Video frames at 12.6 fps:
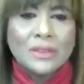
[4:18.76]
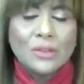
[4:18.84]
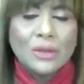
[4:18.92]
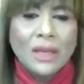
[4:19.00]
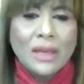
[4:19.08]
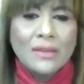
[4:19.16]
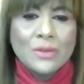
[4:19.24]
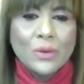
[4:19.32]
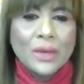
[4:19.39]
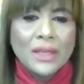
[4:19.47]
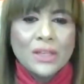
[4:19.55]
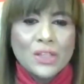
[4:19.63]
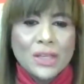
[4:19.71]
You have
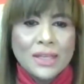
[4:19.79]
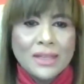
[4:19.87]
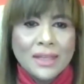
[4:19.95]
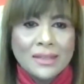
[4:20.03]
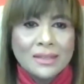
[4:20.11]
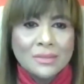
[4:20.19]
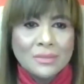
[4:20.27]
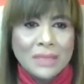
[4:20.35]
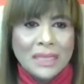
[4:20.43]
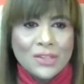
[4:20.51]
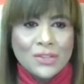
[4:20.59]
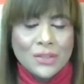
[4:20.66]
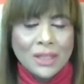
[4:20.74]
quite a journey in the
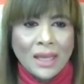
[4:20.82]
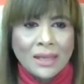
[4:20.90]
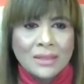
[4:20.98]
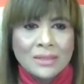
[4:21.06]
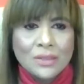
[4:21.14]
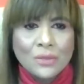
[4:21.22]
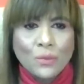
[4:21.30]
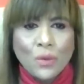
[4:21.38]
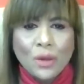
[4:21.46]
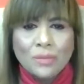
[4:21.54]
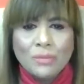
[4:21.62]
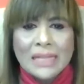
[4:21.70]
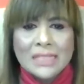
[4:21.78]
military and you've
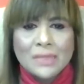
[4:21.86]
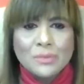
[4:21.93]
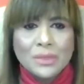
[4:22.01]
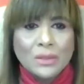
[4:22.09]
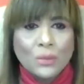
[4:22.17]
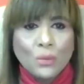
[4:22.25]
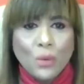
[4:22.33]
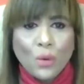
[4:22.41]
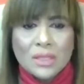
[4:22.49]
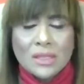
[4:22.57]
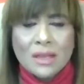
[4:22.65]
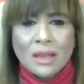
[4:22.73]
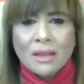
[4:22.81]
won multiple
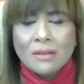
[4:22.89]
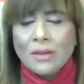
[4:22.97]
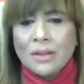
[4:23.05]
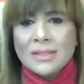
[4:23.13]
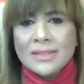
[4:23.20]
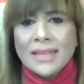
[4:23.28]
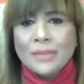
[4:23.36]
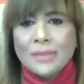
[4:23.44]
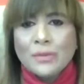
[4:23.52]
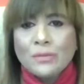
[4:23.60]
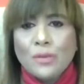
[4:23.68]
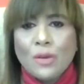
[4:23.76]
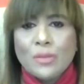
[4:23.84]
awards for outstanding
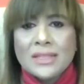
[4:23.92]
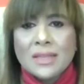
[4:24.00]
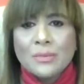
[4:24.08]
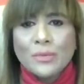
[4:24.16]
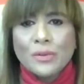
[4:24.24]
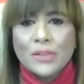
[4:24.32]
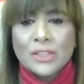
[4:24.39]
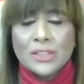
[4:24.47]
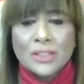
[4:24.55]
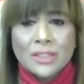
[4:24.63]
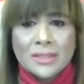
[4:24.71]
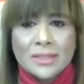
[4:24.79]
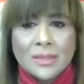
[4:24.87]
performance and
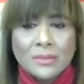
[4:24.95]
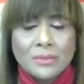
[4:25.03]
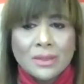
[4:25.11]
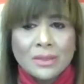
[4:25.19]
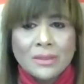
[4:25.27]
professionalism.